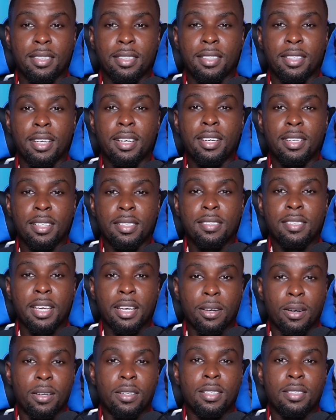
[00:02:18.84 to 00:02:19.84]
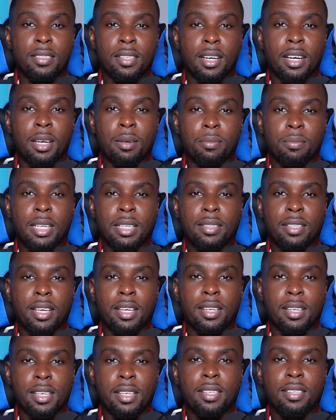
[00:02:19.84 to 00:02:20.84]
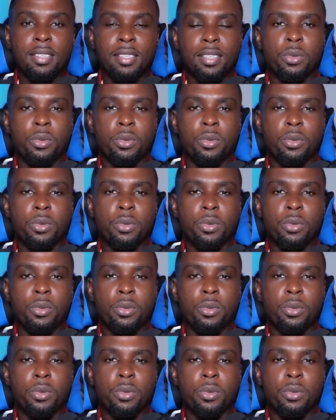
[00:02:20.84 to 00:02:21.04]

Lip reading: They're going to take all the time that they need.